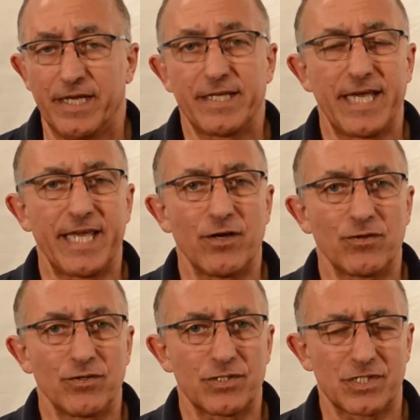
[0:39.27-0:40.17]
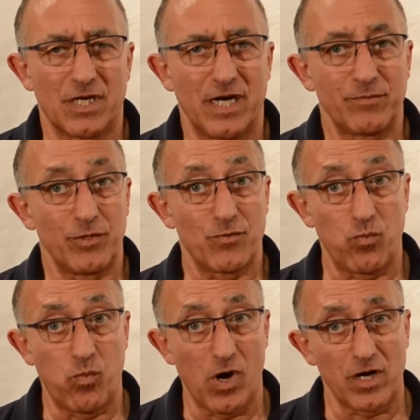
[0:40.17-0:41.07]
Kicking on your side with
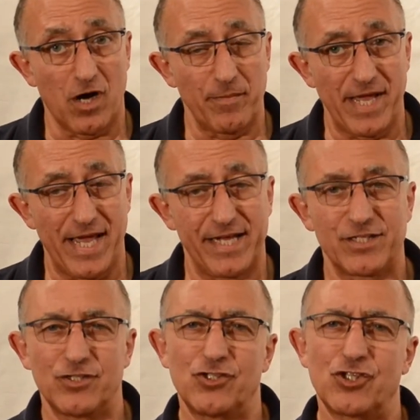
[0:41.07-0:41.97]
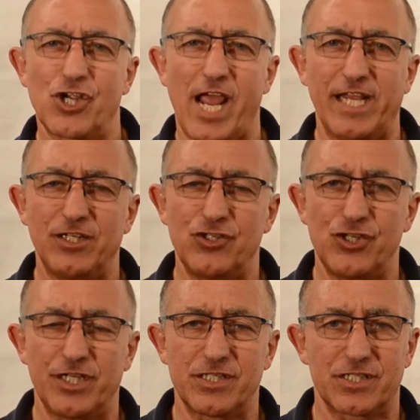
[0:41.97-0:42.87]
one arm ahead,
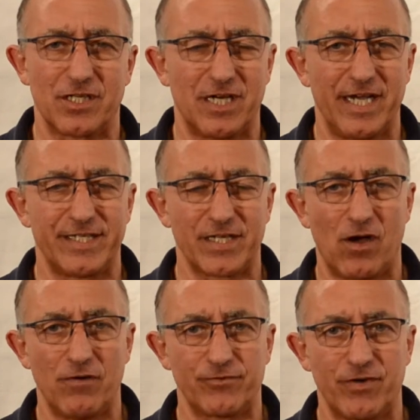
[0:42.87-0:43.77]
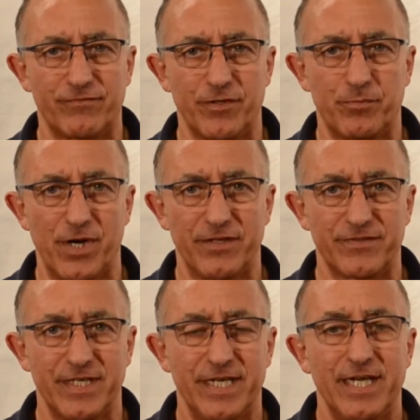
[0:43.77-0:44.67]
changing sides after every breath.